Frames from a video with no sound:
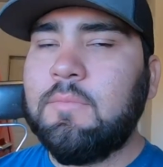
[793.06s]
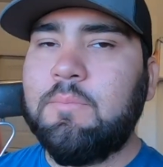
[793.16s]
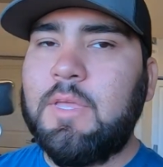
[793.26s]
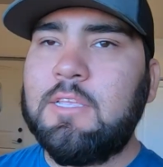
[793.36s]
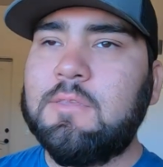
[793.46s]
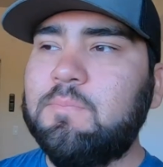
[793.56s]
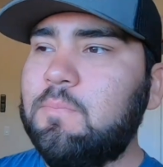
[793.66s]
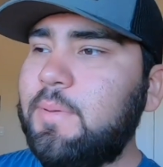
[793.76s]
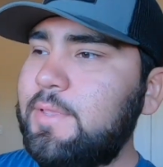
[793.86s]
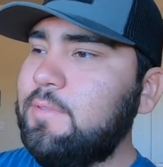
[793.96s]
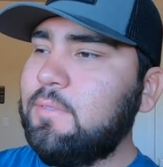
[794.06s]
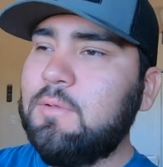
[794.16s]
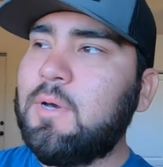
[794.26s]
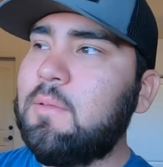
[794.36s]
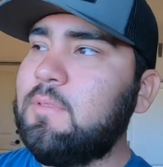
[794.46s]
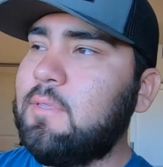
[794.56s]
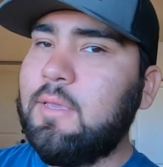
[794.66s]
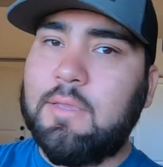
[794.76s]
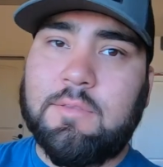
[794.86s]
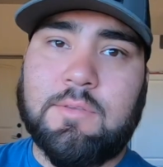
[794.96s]
that's basically why I've been
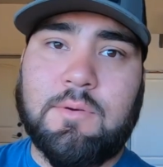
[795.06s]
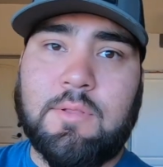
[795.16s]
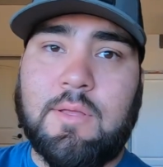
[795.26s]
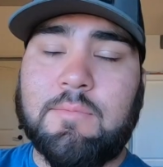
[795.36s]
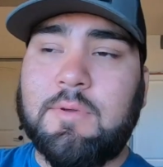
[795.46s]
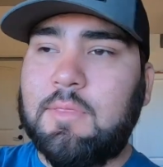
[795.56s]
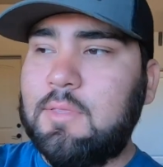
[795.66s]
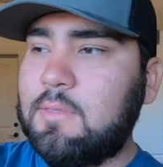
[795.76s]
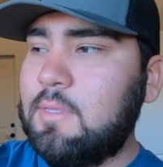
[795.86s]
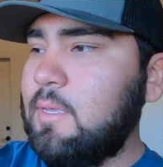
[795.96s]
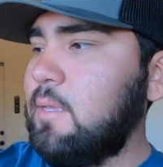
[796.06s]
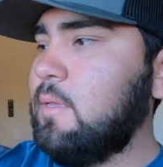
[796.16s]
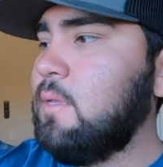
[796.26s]
taking so long with this thing.